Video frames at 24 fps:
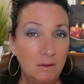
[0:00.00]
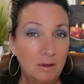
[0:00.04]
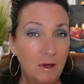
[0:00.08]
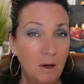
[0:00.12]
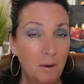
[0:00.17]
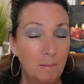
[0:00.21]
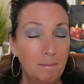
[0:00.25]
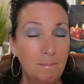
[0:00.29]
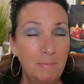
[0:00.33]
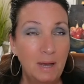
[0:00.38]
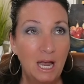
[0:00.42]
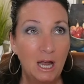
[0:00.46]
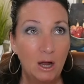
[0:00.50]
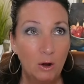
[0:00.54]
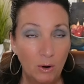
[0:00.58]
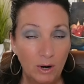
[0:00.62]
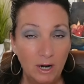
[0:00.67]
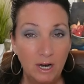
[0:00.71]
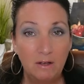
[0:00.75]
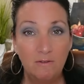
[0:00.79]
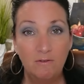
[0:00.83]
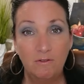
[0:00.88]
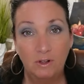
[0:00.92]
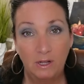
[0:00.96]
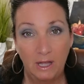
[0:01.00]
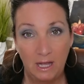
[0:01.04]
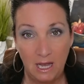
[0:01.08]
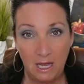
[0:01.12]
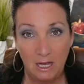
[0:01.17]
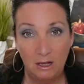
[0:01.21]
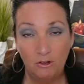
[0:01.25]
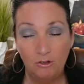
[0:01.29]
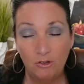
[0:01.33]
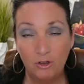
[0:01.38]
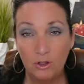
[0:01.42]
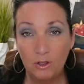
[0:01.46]

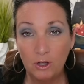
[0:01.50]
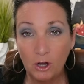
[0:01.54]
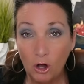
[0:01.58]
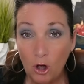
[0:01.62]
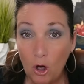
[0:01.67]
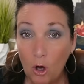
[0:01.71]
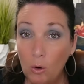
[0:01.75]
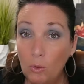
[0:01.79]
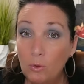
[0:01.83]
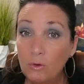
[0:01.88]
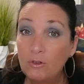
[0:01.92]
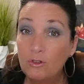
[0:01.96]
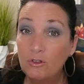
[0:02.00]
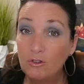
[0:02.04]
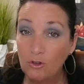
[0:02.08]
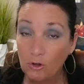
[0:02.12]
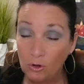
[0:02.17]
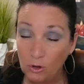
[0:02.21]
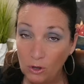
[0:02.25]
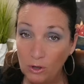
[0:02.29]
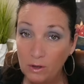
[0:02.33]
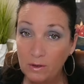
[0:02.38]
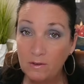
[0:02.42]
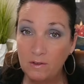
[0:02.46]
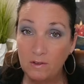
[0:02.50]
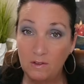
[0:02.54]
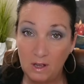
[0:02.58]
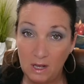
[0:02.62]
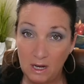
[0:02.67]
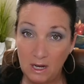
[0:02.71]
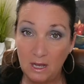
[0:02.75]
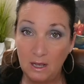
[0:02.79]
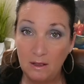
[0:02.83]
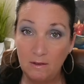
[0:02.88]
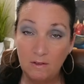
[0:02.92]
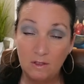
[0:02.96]
comparatively to the coastal
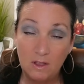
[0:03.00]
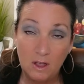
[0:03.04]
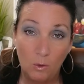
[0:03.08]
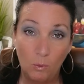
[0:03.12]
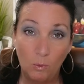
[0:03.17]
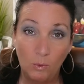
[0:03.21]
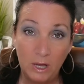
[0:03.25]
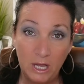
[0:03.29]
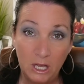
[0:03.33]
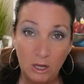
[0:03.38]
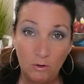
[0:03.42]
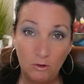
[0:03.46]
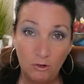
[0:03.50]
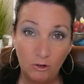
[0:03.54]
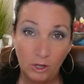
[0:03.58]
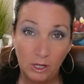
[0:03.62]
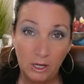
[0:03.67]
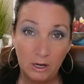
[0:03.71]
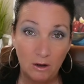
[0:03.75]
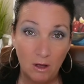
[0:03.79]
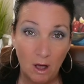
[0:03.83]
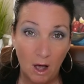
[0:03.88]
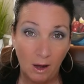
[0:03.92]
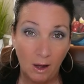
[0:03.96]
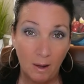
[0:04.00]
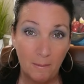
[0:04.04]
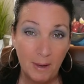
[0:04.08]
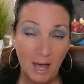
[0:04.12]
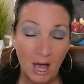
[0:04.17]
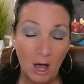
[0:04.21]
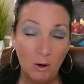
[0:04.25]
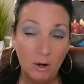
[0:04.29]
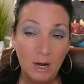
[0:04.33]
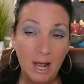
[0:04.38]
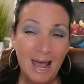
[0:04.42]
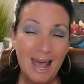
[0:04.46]
cities that we usually talk
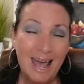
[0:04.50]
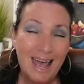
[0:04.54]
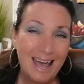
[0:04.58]
about.